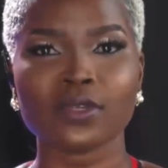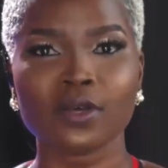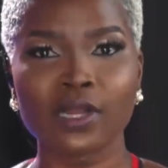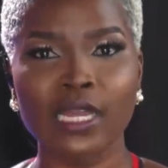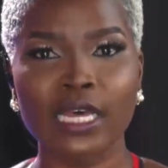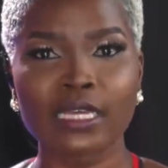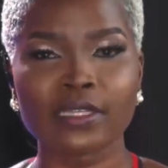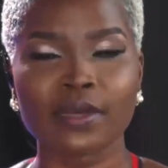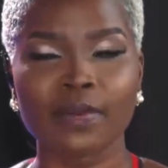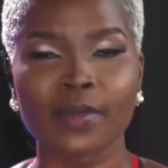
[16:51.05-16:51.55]

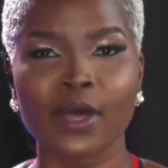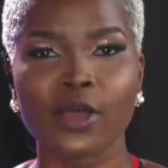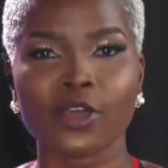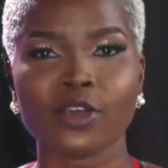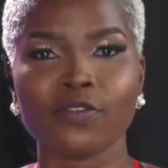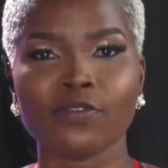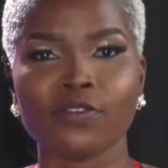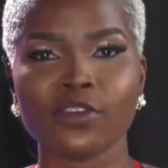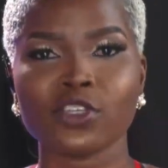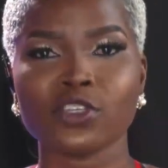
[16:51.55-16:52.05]
Tell us about
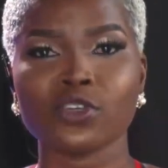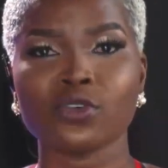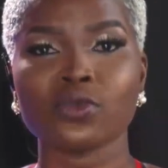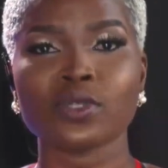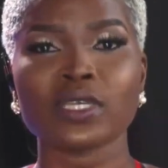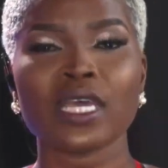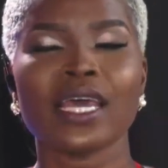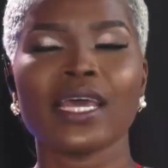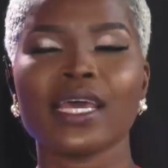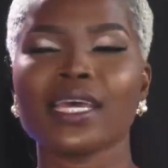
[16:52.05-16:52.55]
your
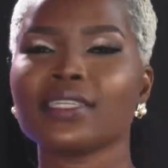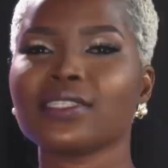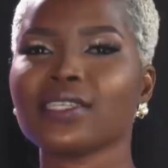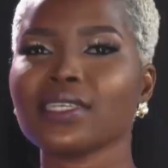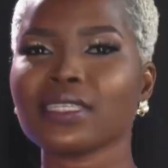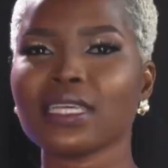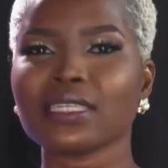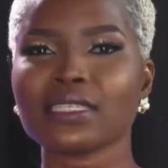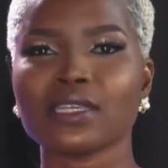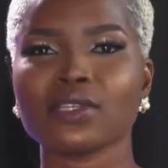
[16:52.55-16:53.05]
videos. It's
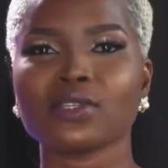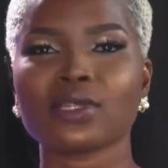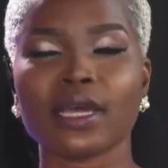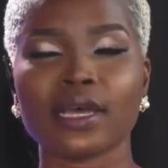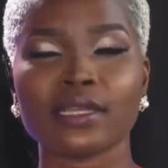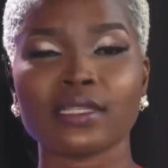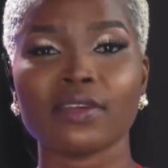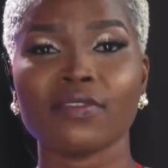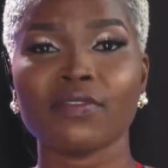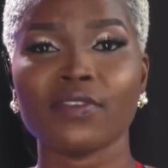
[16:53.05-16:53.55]
just at a,
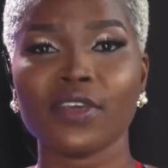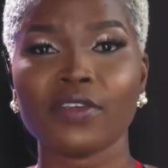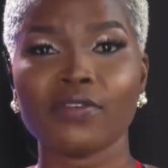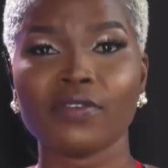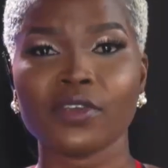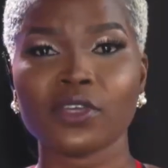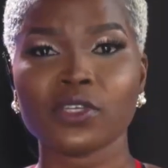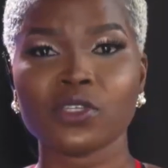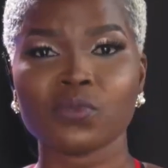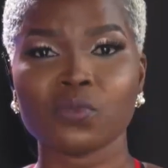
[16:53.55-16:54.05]
at a very
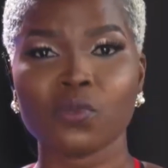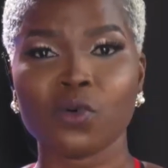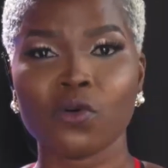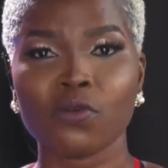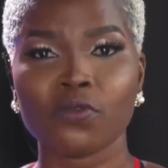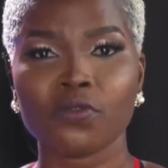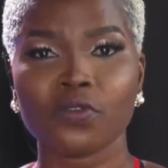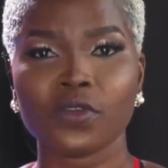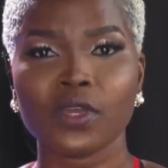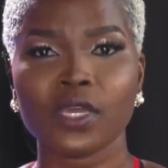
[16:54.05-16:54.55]
very
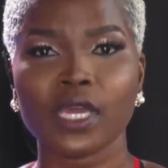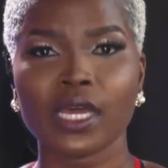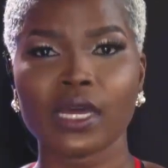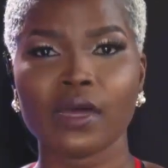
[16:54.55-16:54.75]
small fee.